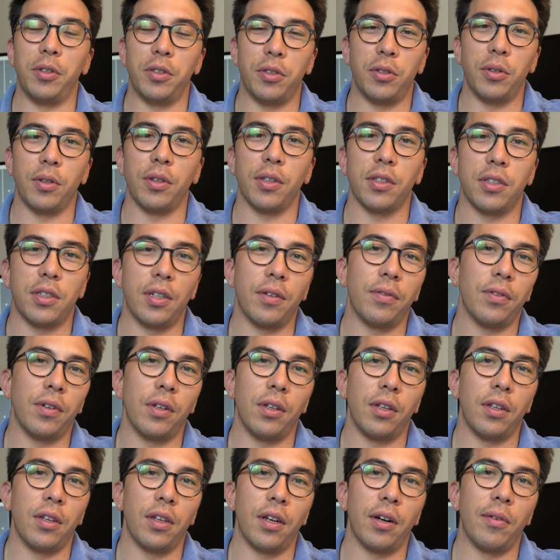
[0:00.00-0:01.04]
He's doing this
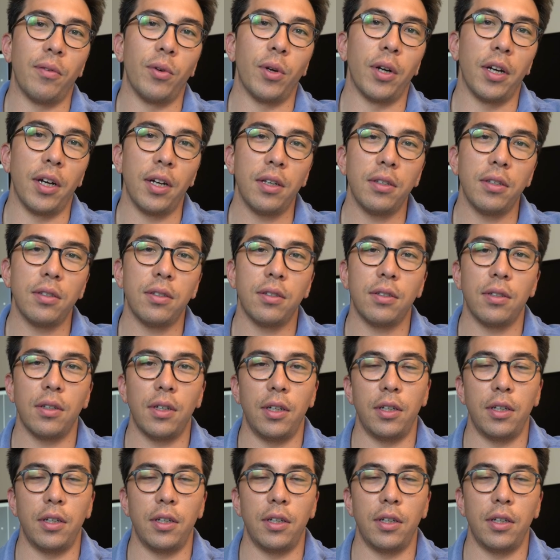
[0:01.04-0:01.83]
differently than everyone else.